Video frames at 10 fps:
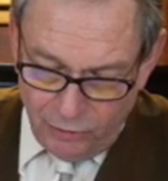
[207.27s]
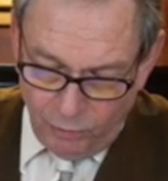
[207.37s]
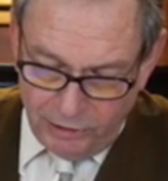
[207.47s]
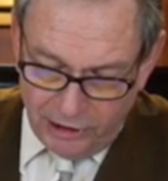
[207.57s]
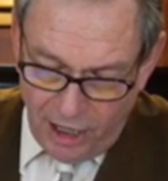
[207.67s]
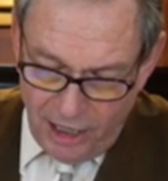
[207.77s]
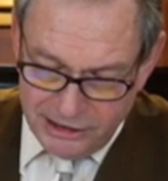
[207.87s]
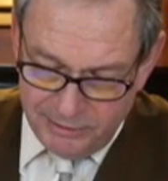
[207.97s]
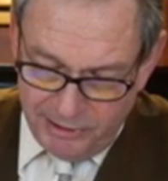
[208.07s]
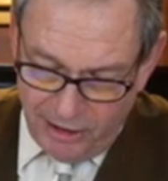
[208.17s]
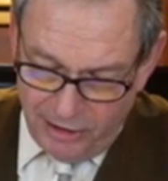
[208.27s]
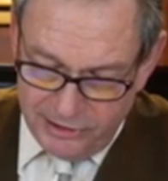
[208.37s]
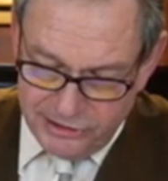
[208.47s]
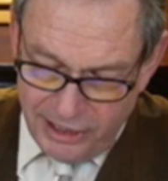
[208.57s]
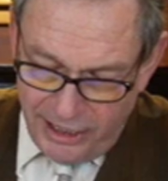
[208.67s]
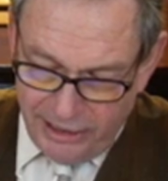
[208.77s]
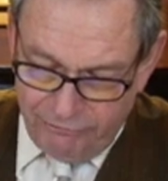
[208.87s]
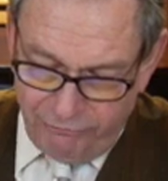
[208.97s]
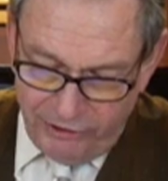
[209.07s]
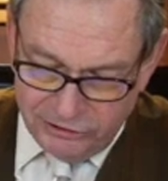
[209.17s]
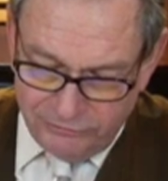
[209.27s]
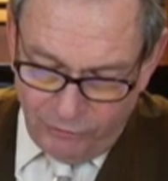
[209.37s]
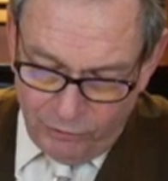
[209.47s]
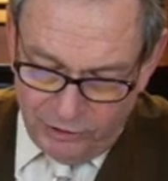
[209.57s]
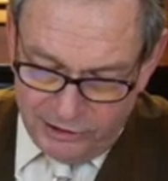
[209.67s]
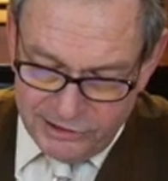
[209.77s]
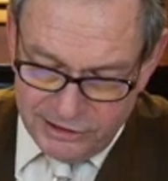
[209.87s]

while a consummate artist and finished vocalist,